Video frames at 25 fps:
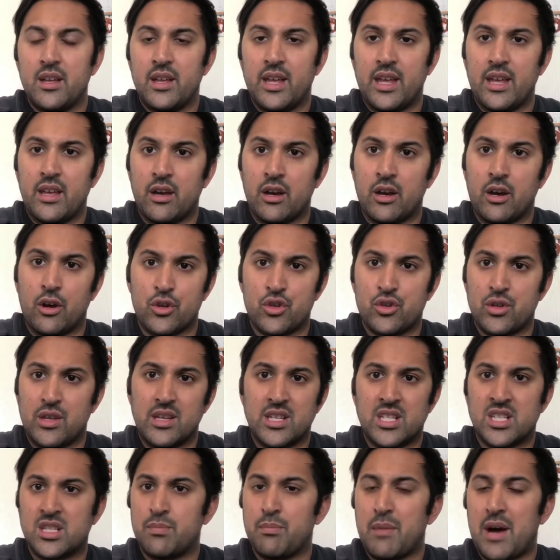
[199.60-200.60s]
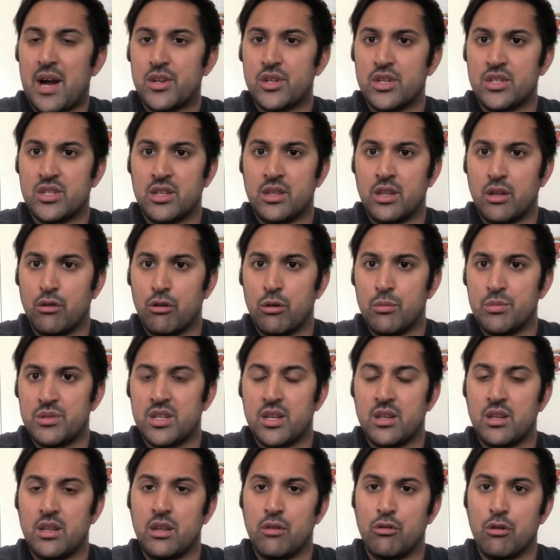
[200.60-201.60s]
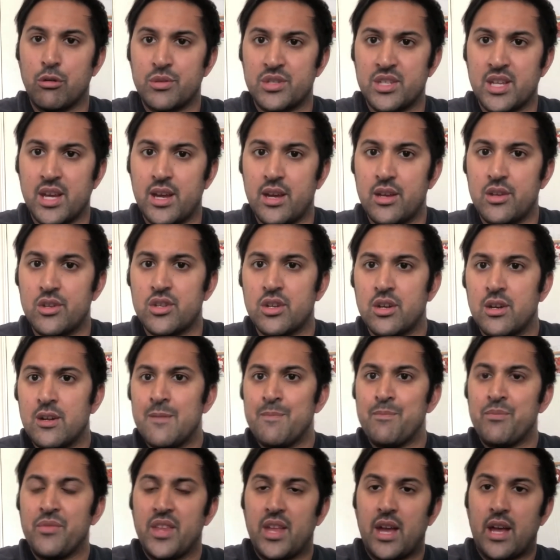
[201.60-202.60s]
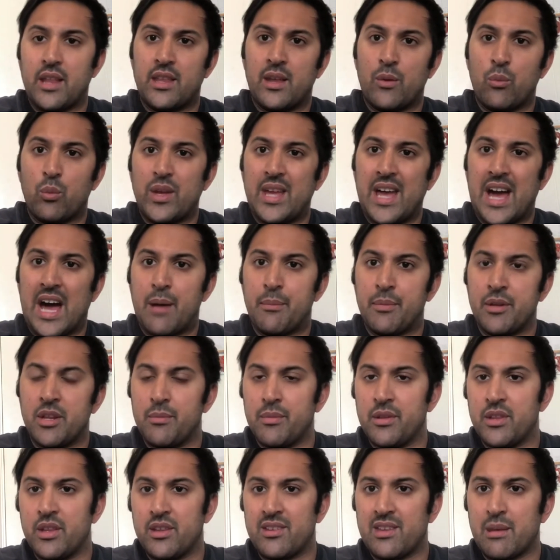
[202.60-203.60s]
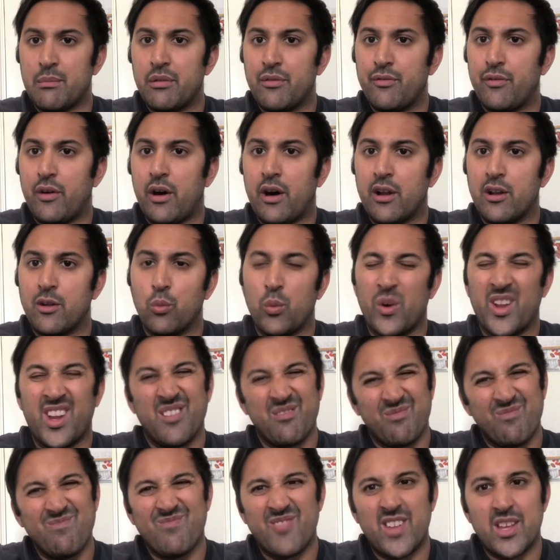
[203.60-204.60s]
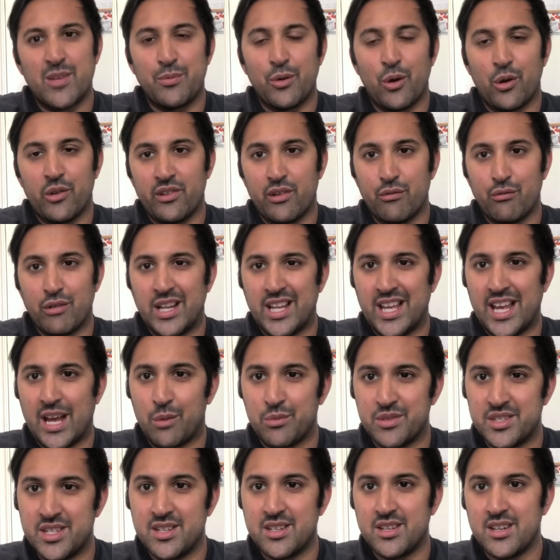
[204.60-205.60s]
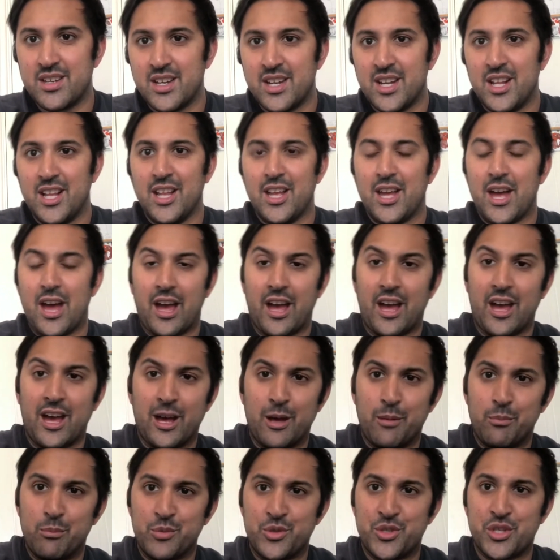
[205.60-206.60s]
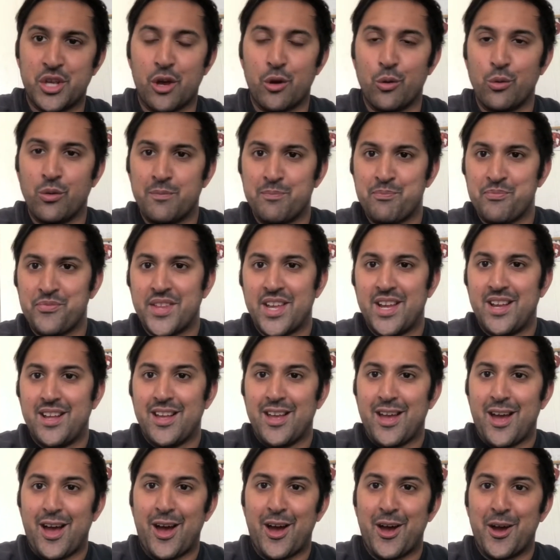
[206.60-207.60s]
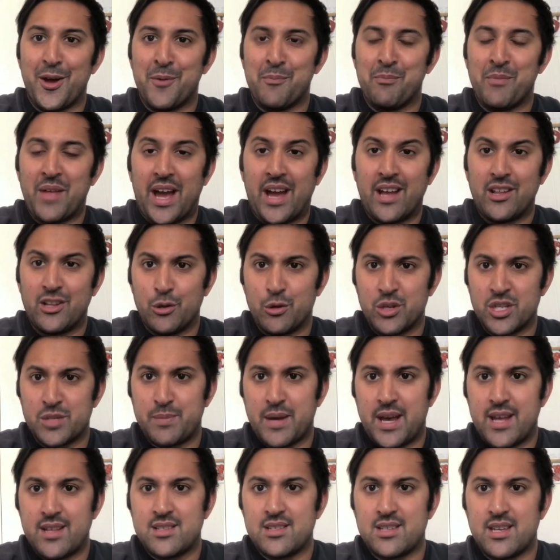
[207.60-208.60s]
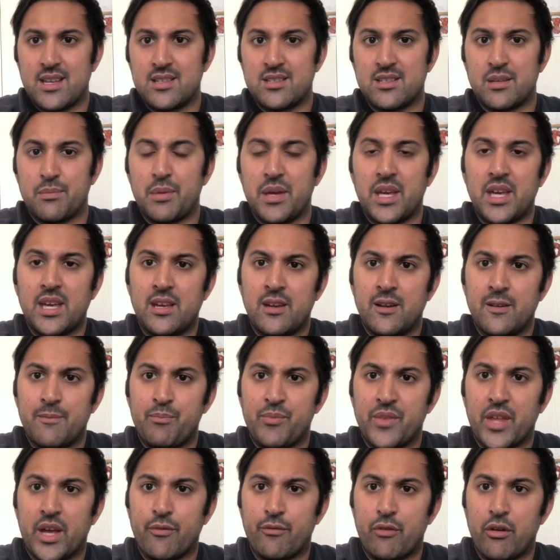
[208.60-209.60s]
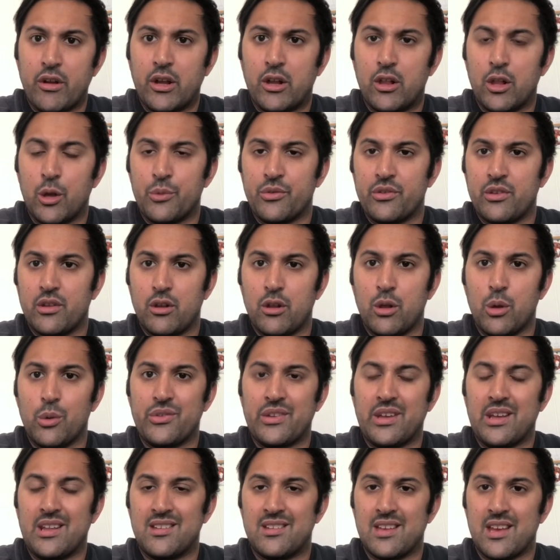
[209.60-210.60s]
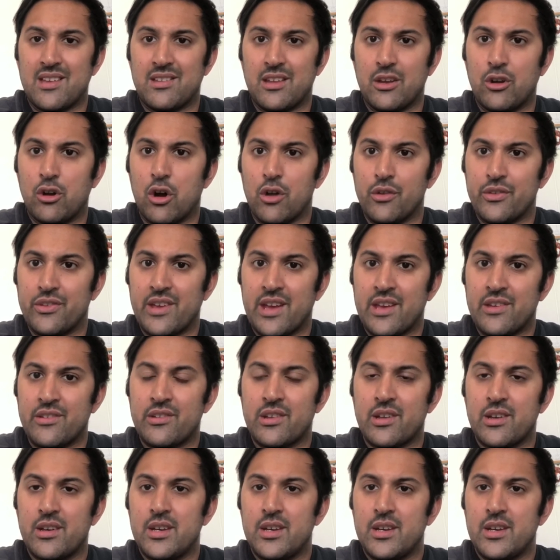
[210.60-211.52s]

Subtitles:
Australia smashed us in the group stage. And then we hammered him in the semi-final when let's be honest, it really counted. So I do expect it to be a very closely contested contest